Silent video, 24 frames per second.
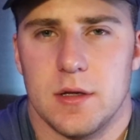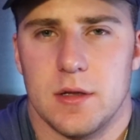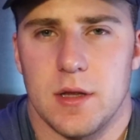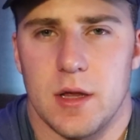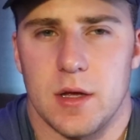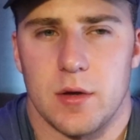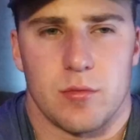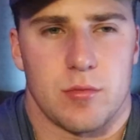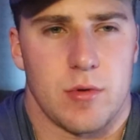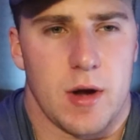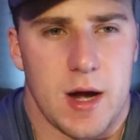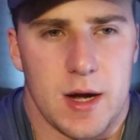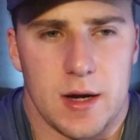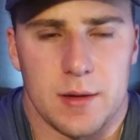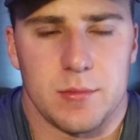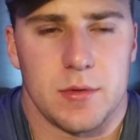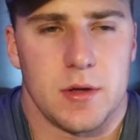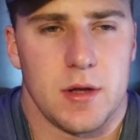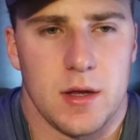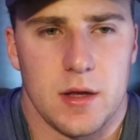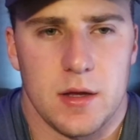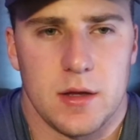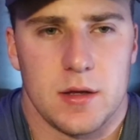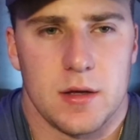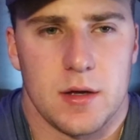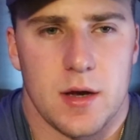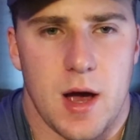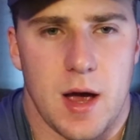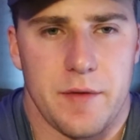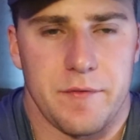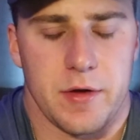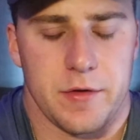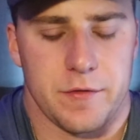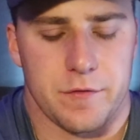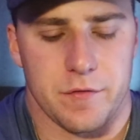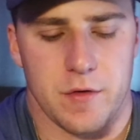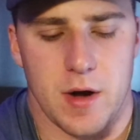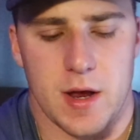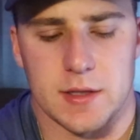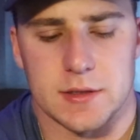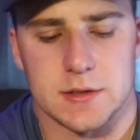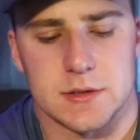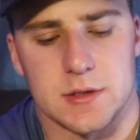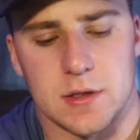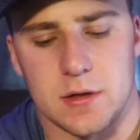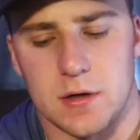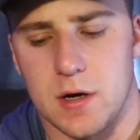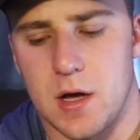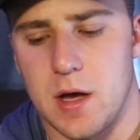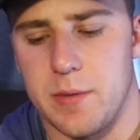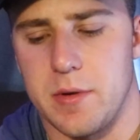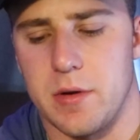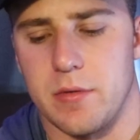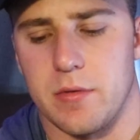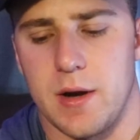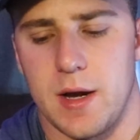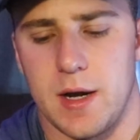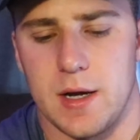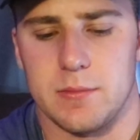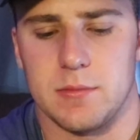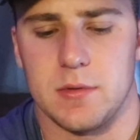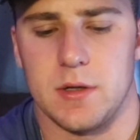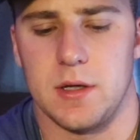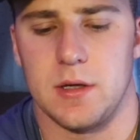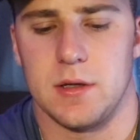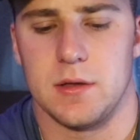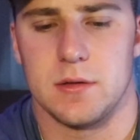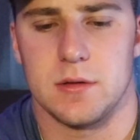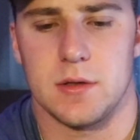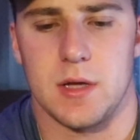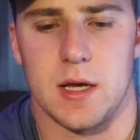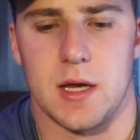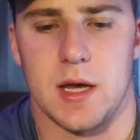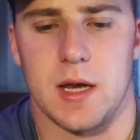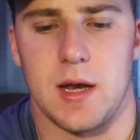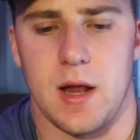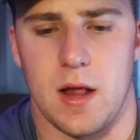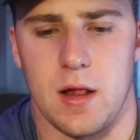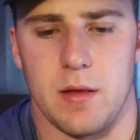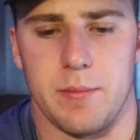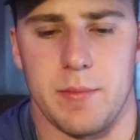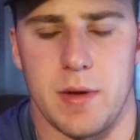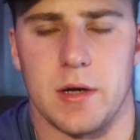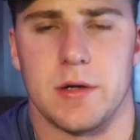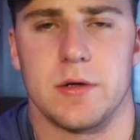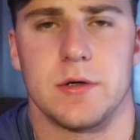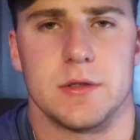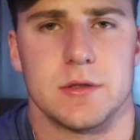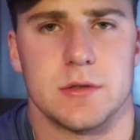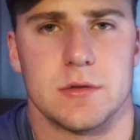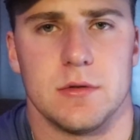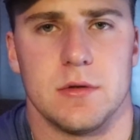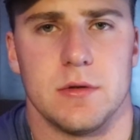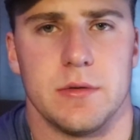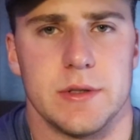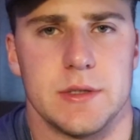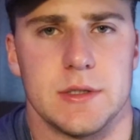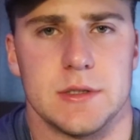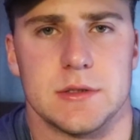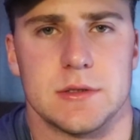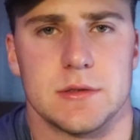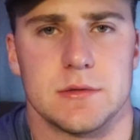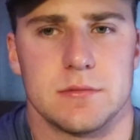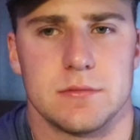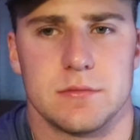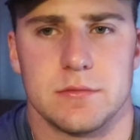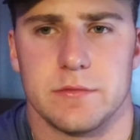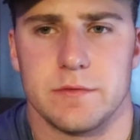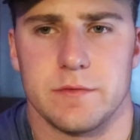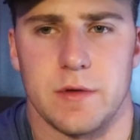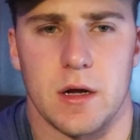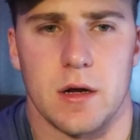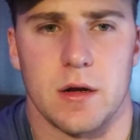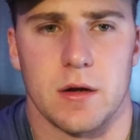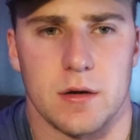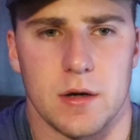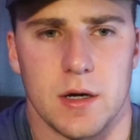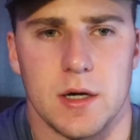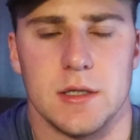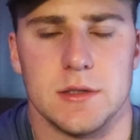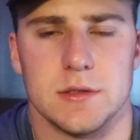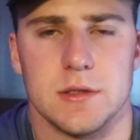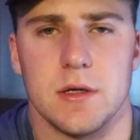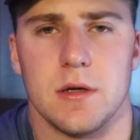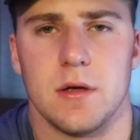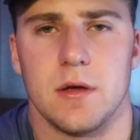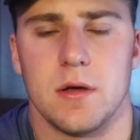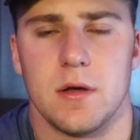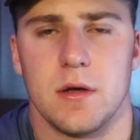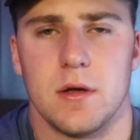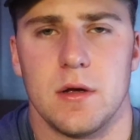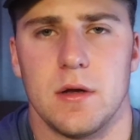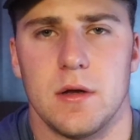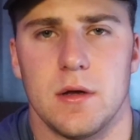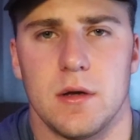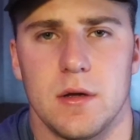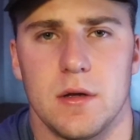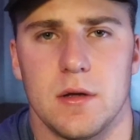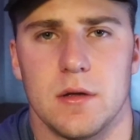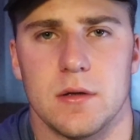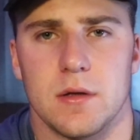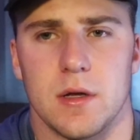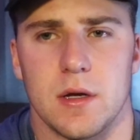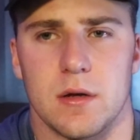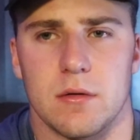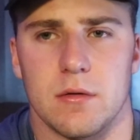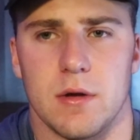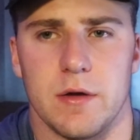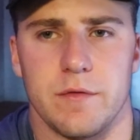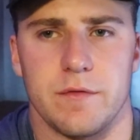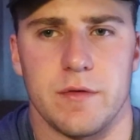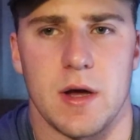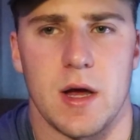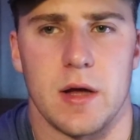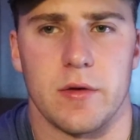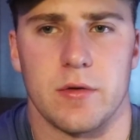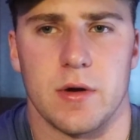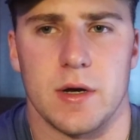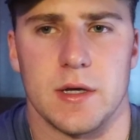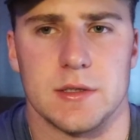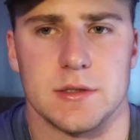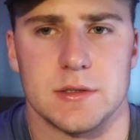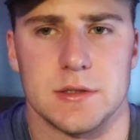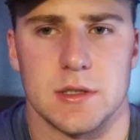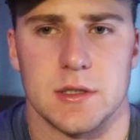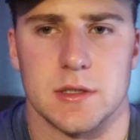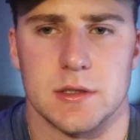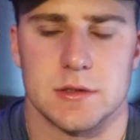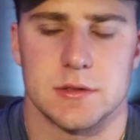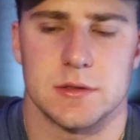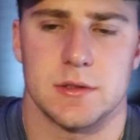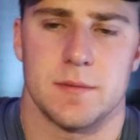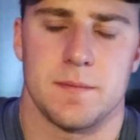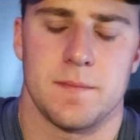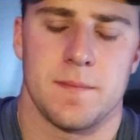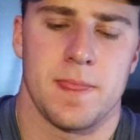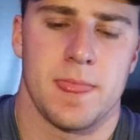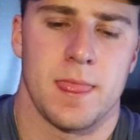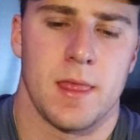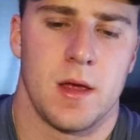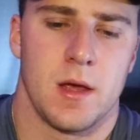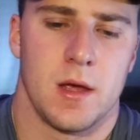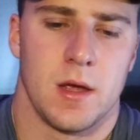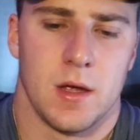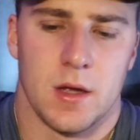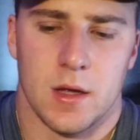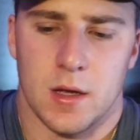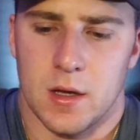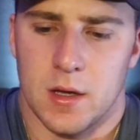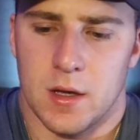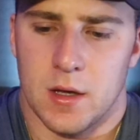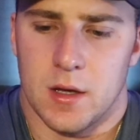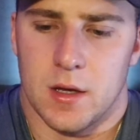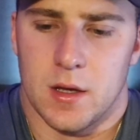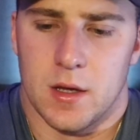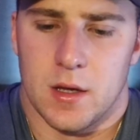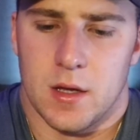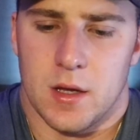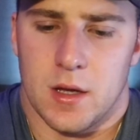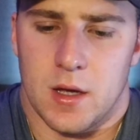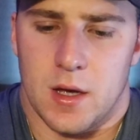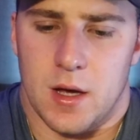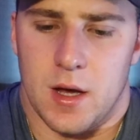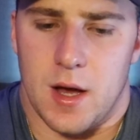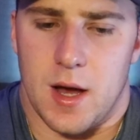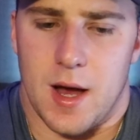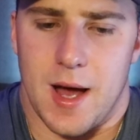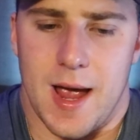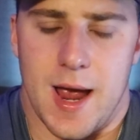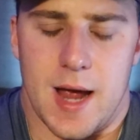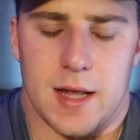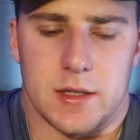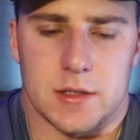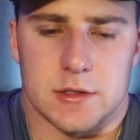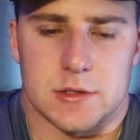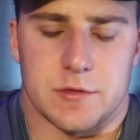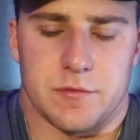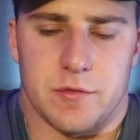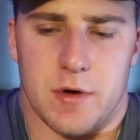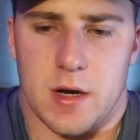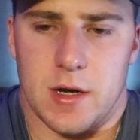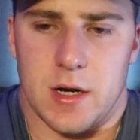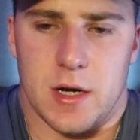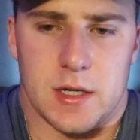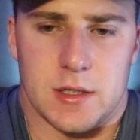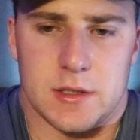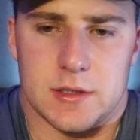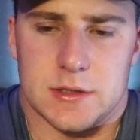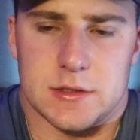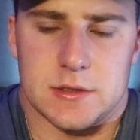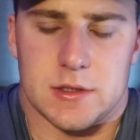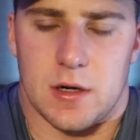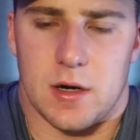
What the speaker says: like randomly. I've had friends turn on me randomly, like in elementary school, which is fucking crazy. Like grade 5, grade 6. I had this friend and he just